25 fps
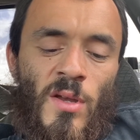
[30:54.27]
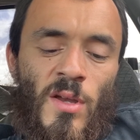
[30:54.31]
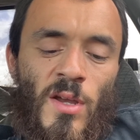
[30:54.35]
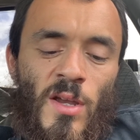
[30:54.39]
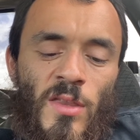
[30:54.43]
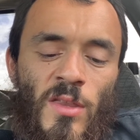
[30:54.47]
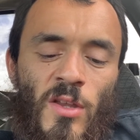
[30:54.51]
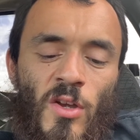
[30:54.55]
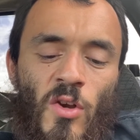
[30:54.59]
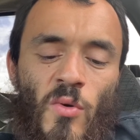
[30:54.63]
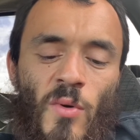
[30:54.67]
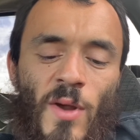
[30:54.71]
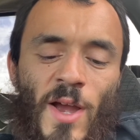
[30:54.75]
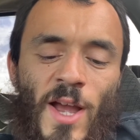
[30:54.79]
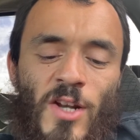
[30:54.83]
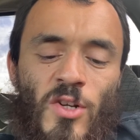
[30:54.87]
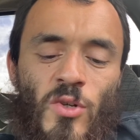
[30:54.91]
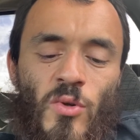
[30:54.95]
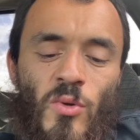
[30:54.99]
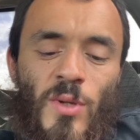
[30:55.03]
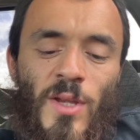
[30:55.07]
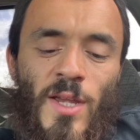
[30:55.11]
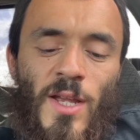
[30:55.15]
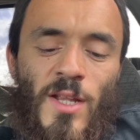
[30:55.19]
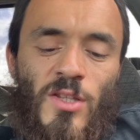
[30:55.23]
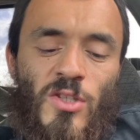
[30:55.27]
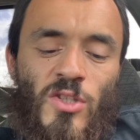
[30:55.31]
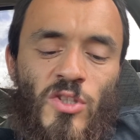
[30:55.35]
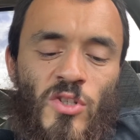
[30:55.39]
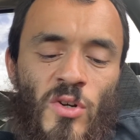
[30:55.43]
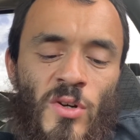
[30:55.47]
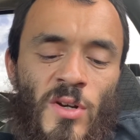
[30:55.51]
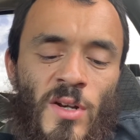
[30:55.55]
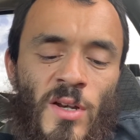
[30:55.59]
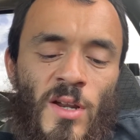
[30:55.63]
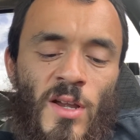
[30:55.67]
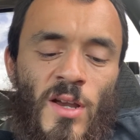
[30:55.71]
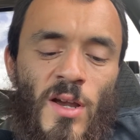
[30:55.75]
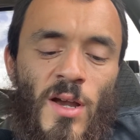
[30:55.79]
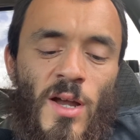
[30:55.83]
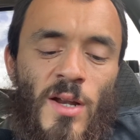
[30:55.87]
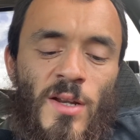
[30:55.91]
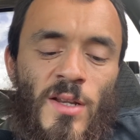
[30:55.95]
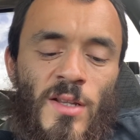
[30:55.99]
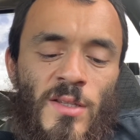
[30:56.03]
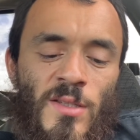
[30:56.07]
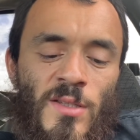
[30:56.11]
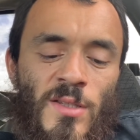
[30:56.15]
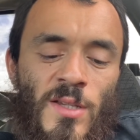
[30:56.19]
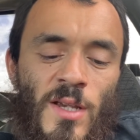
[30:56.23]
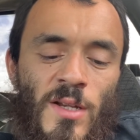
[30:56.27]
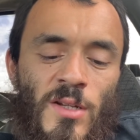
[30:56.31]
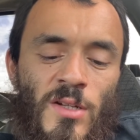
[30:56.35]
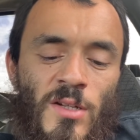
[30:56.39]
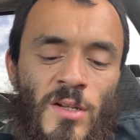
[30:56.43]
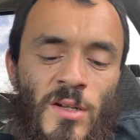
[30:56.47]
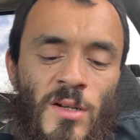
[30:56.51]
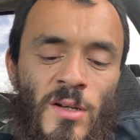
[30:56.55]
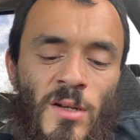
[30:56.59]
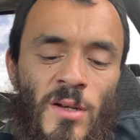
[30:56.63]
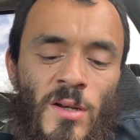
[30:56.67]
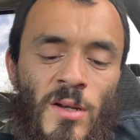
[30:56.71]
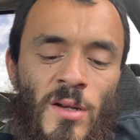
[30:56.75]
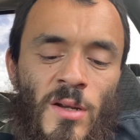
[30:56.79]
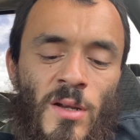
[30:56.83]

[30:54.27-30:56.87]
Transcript: in the gradual yet certain condensation